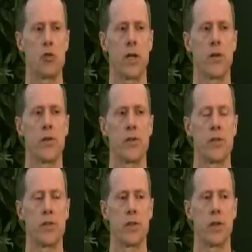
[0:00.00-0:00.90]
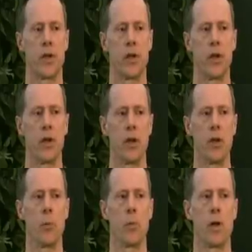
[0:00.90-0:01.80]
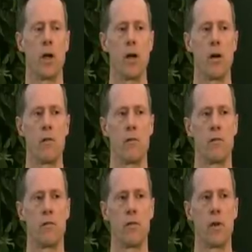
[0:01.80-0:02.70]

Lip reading: triggers a number of